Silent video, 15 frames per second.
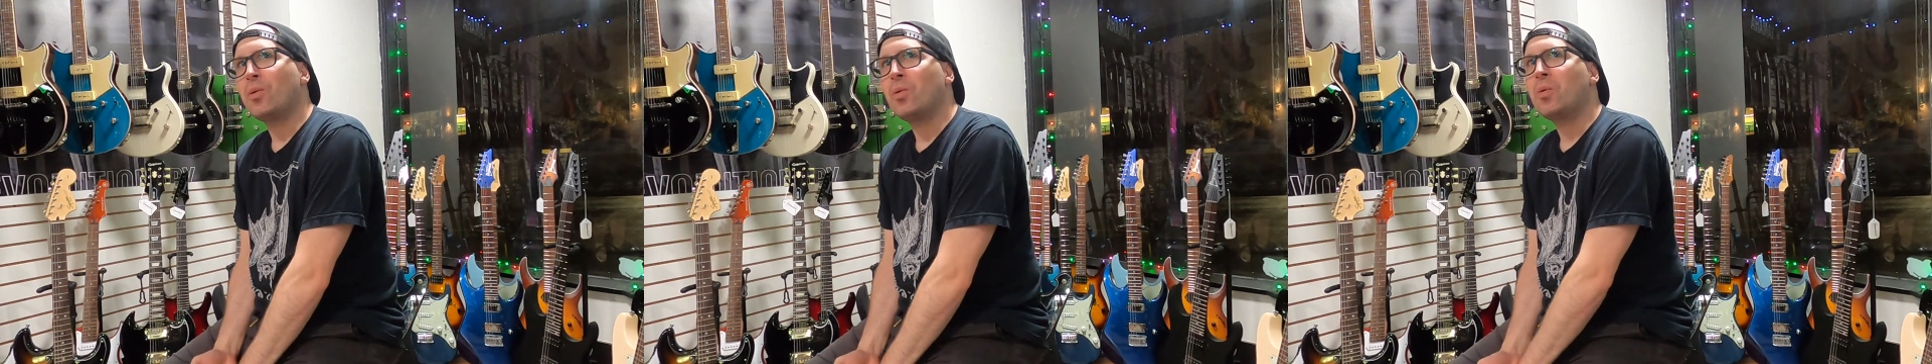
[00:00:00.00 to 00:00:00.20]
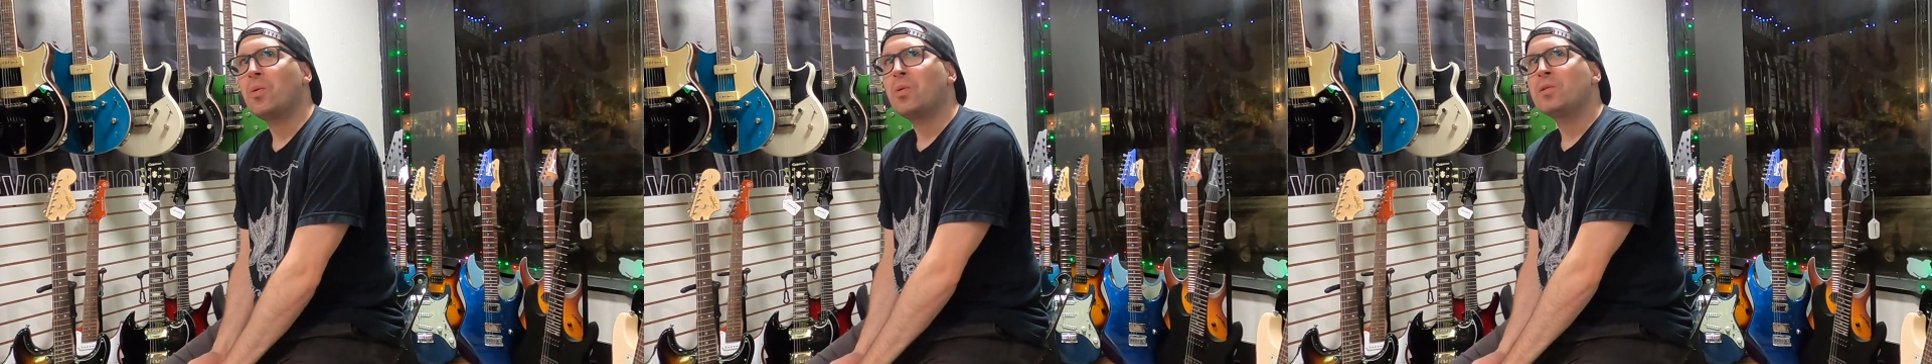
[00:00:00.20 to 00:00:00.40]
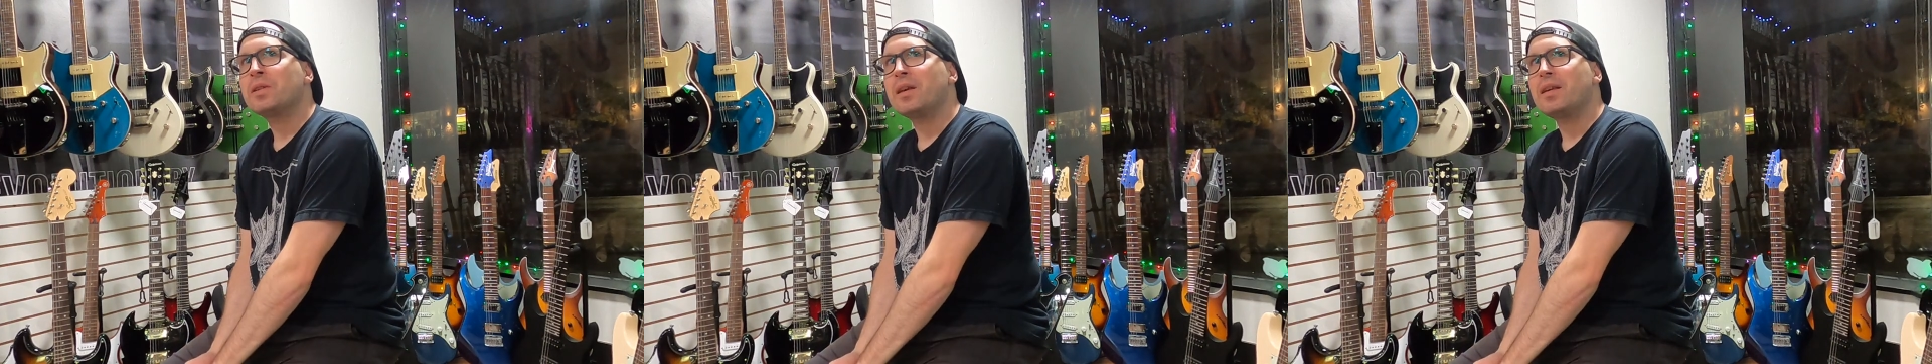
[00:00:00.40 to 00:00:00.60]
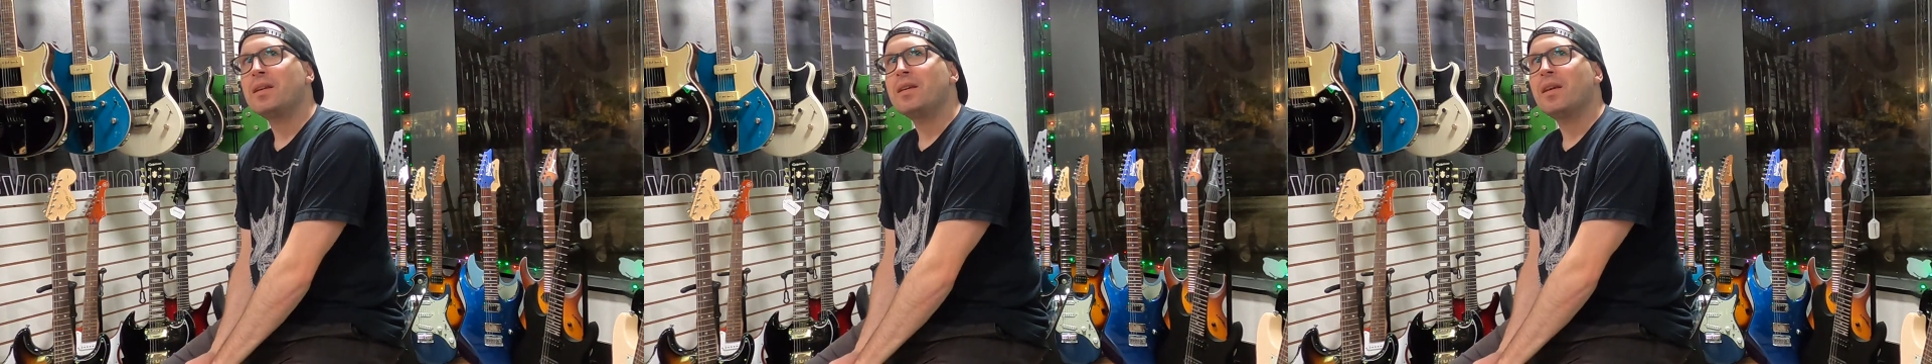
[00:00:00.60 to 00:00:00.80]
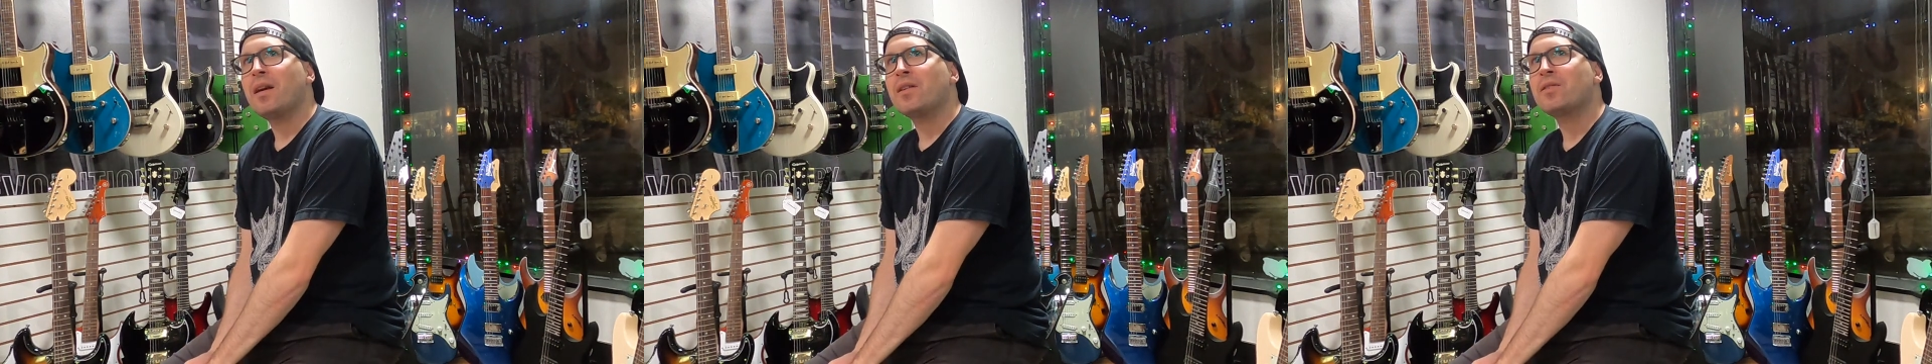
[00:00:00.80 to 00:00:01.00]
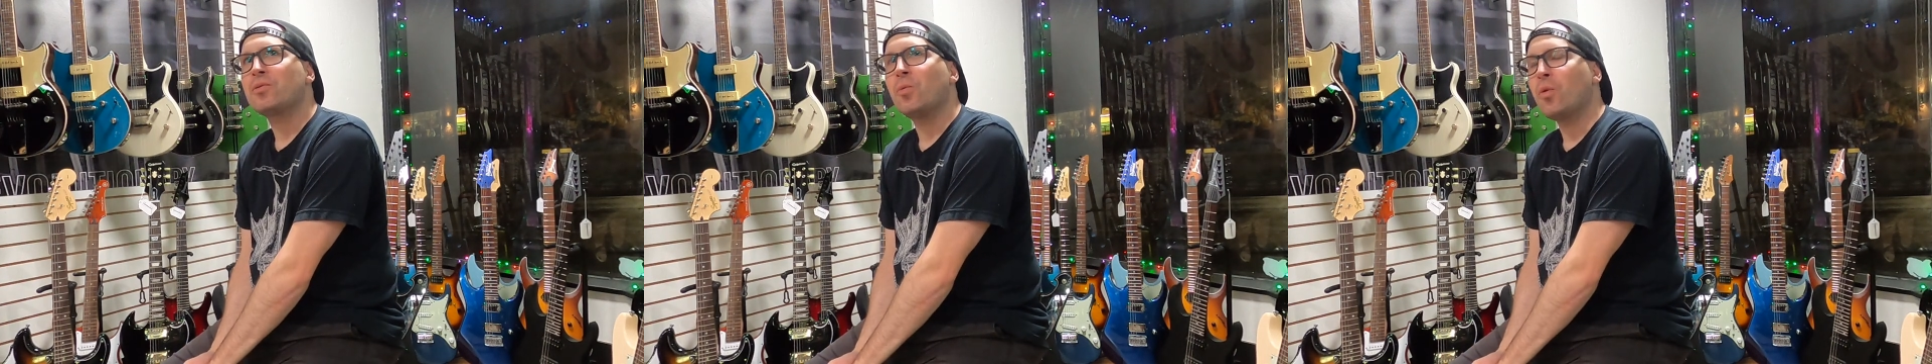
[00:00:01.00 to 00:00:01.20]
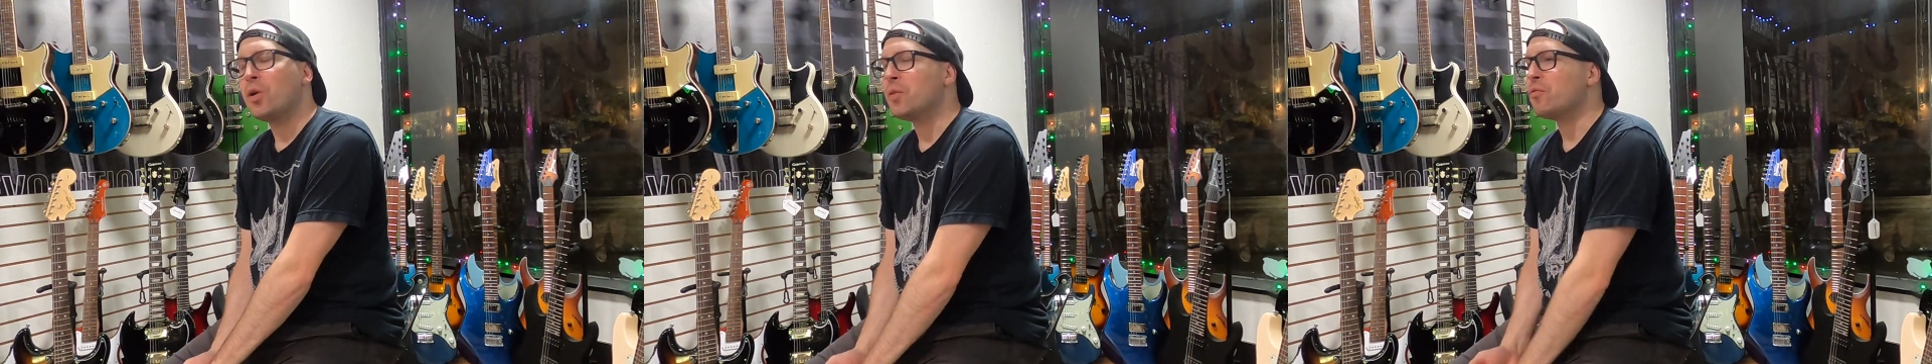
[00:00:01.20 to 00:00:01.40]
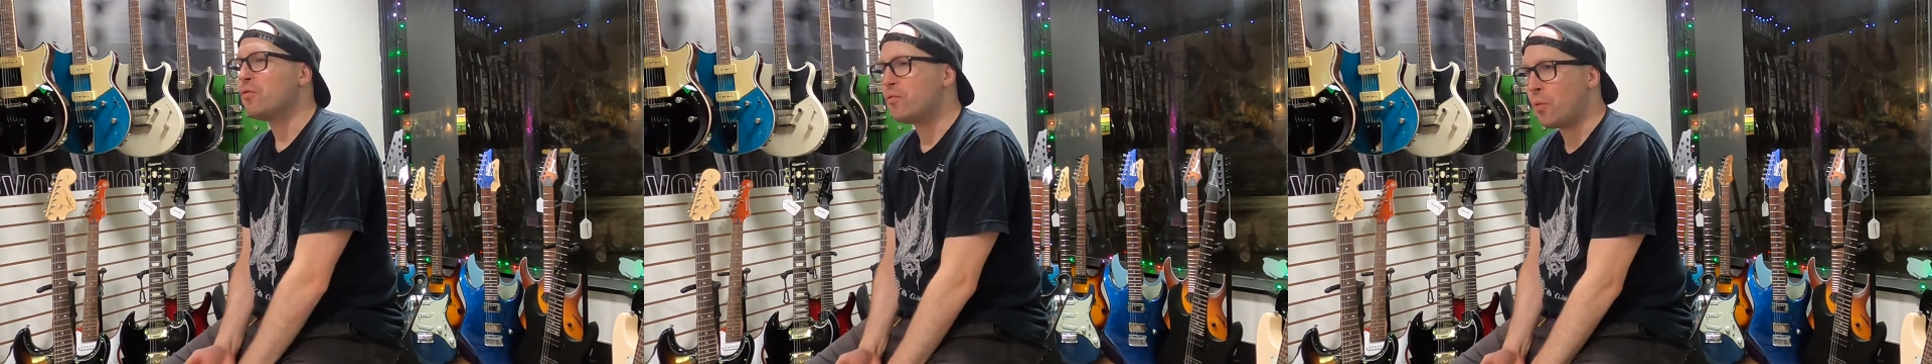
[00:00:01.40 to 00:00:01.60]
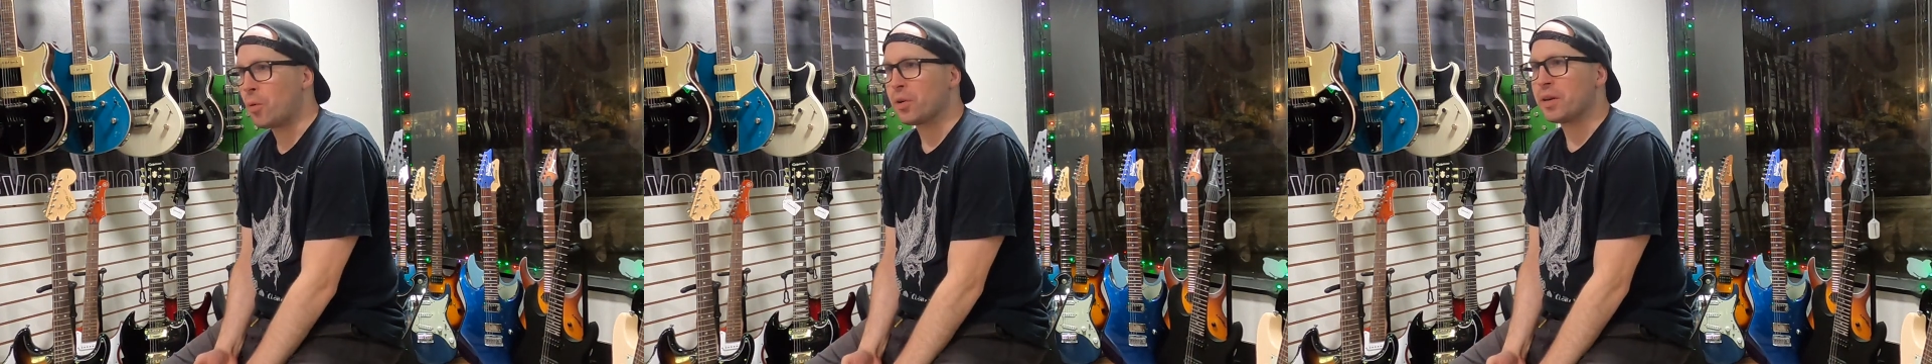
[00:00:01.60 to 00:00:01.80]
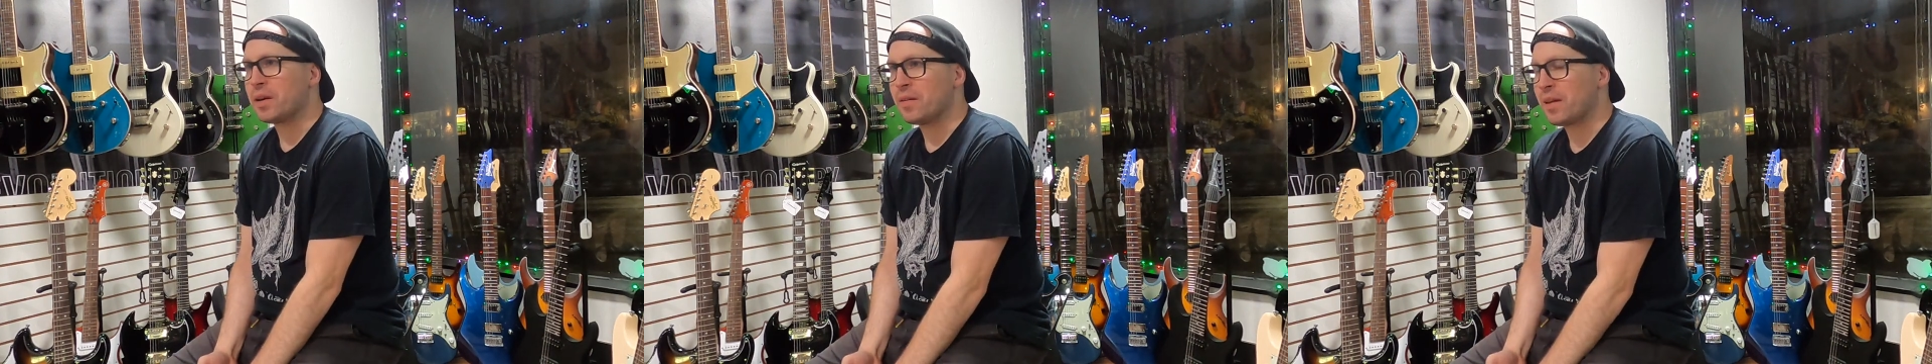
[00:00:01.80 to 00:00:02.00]
old
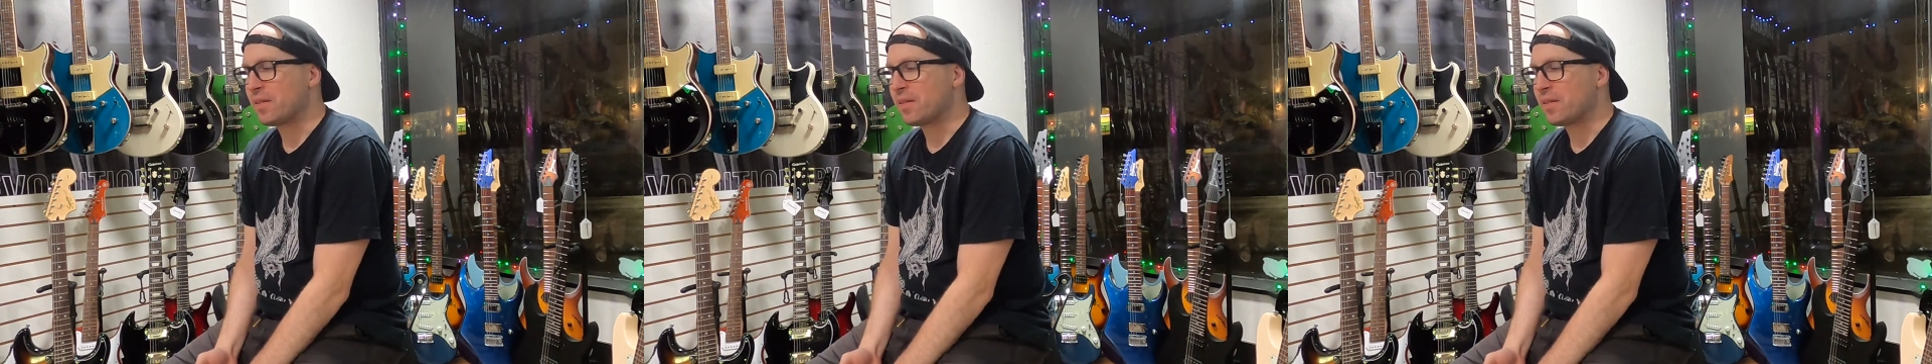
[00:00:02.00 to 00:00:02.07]
ES-140.